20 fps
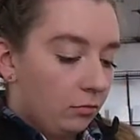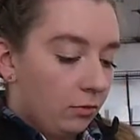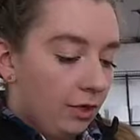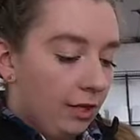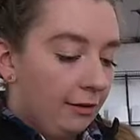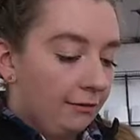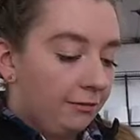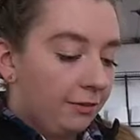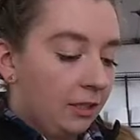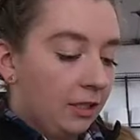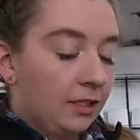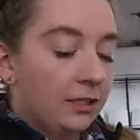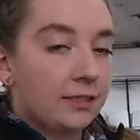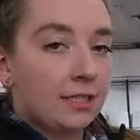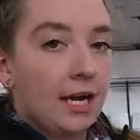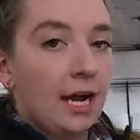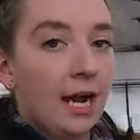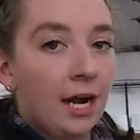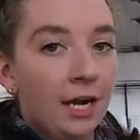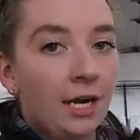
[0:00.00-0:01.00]
if there is a
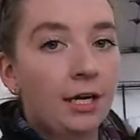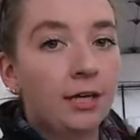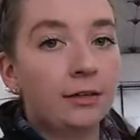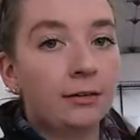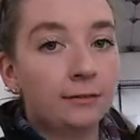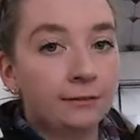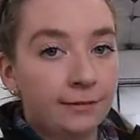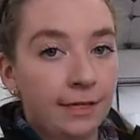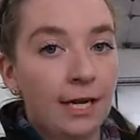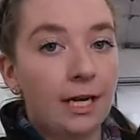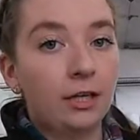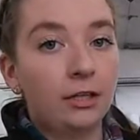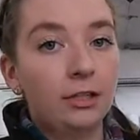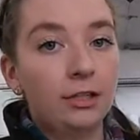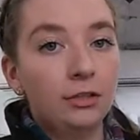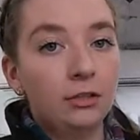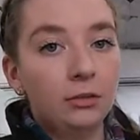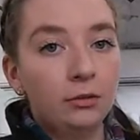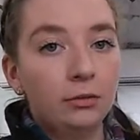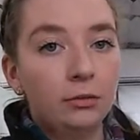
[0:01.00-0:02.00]
higher
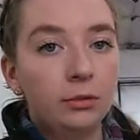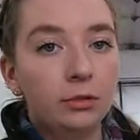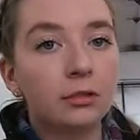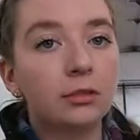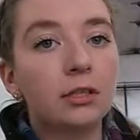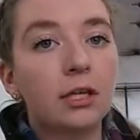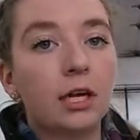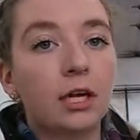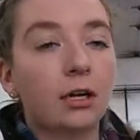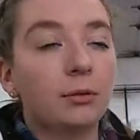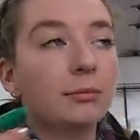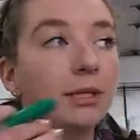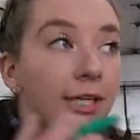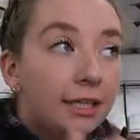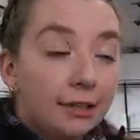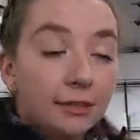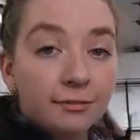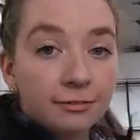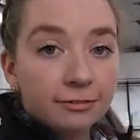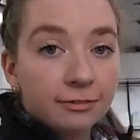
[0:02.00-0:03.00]
value um,
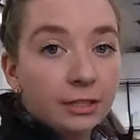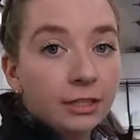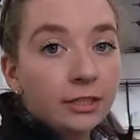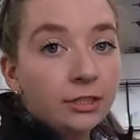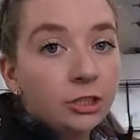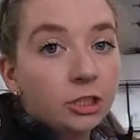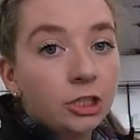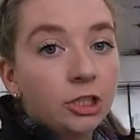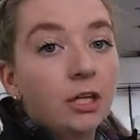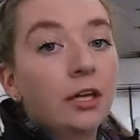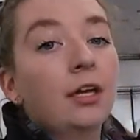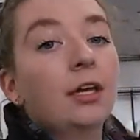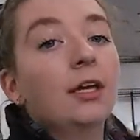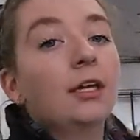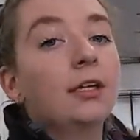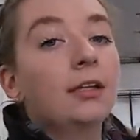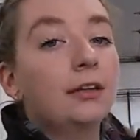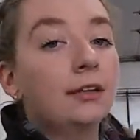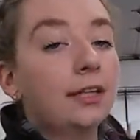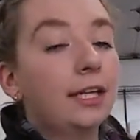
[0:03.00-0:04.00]
in the fridge,
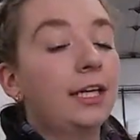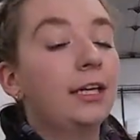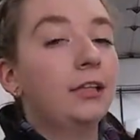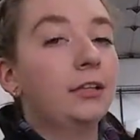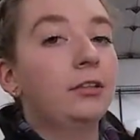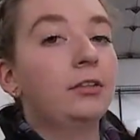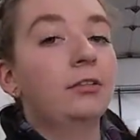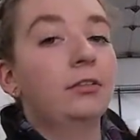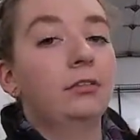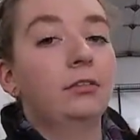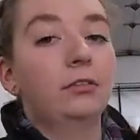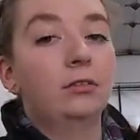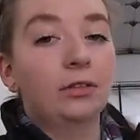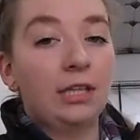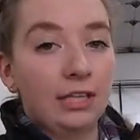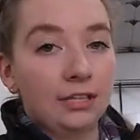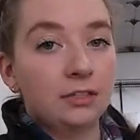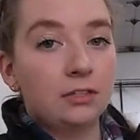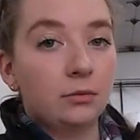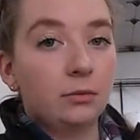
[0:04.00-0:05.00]
then
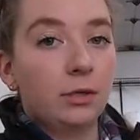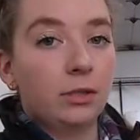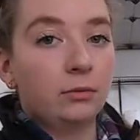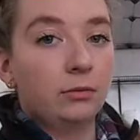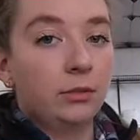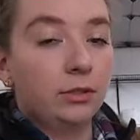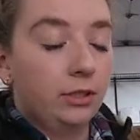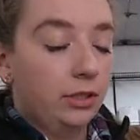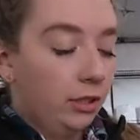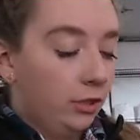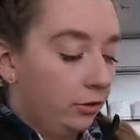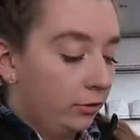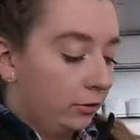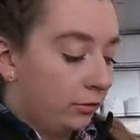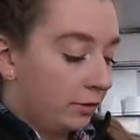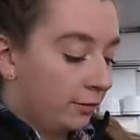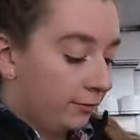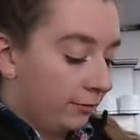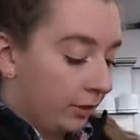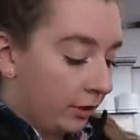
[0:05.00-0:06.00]
that's the one we'll
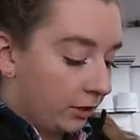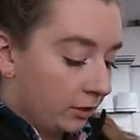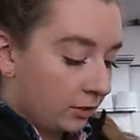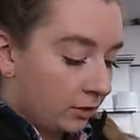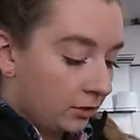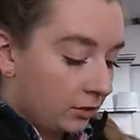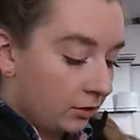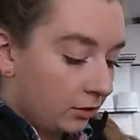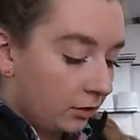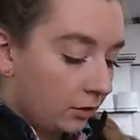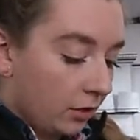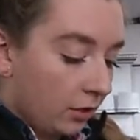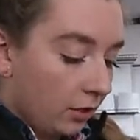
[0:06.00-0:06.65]
use first.